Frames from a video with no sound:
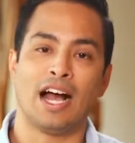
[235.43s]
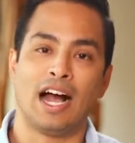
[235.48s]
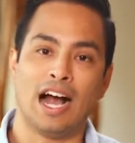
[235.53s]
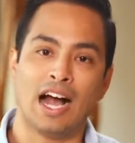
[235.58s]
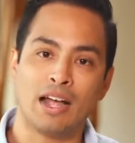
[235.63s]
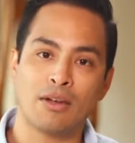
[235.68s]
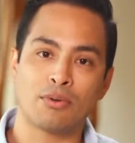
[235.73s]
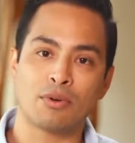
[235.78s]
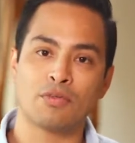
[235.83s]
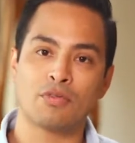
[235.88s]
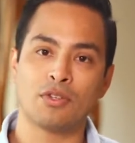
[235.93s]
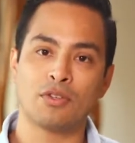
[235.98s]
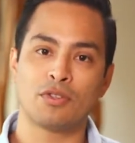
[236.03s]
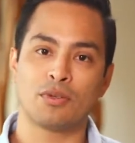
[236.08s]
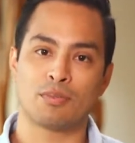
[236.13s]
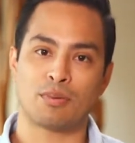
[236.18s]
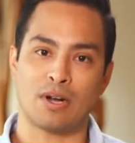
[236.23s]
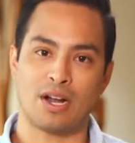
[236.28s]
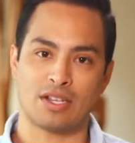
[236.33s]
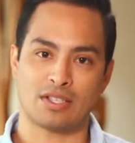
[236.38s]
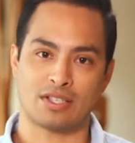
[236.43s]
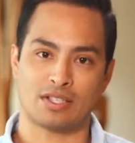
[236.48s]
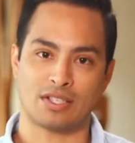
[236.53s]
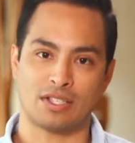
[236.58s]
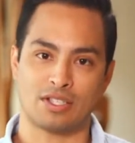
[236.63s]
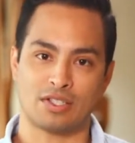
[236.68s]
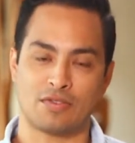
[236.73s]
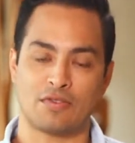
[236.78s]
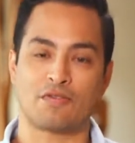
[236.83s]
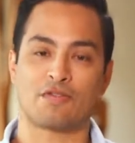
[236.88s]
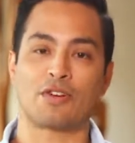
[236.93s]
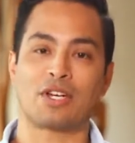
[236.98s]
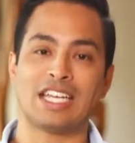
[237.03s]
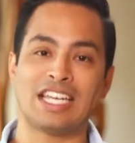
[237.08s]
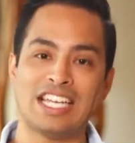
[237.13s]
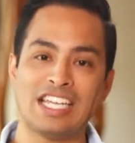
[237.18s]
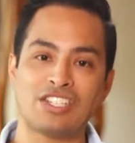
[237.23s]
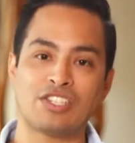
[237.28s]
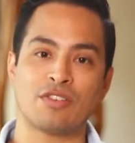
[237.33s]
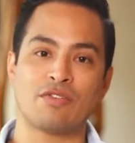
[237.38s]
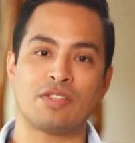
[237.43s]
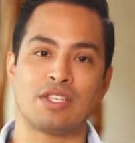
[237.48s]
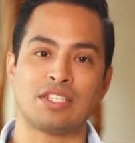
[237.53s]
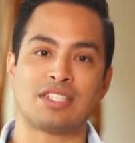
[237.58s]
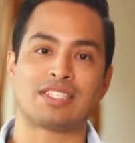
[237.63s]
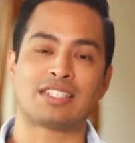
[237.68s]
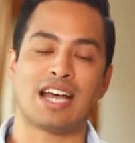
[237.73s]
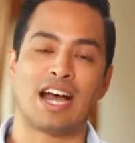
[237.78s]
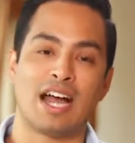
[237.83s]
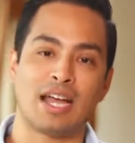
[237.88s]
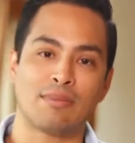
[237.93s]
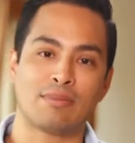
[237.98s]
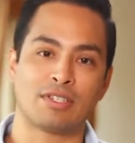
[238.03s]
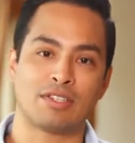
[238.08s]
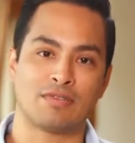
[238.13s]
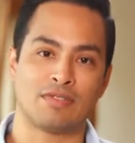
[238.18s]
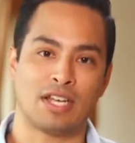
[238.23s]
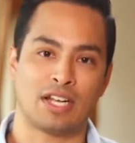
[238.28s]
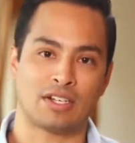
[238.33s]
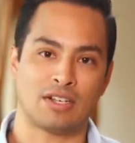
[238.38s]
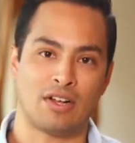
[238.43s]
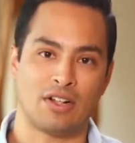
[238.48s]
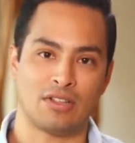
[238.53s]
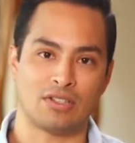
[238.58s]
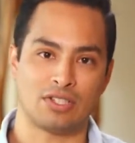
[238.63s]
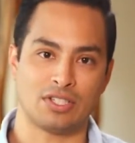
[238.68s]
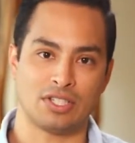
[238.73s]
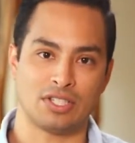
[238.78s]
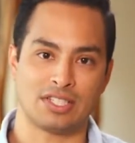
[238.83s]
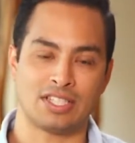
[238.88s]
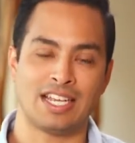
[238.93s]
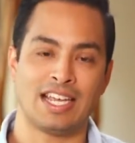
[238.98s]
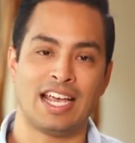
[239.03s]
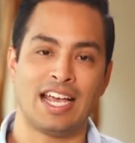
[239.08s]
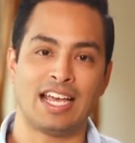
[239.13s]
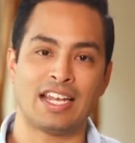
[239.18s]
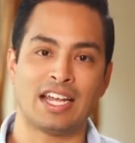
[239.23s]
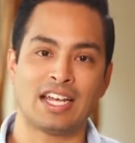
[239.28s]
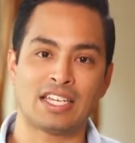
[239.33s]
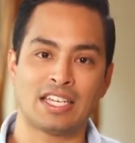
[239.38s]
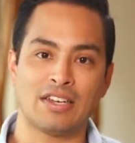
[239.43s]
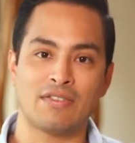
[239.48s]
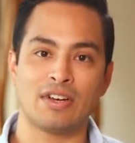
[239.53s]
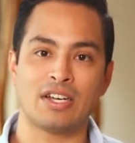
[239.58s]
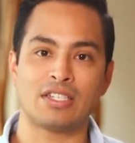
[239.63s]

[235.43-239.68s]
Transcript: I review the processes for each of these types of technologies, and I give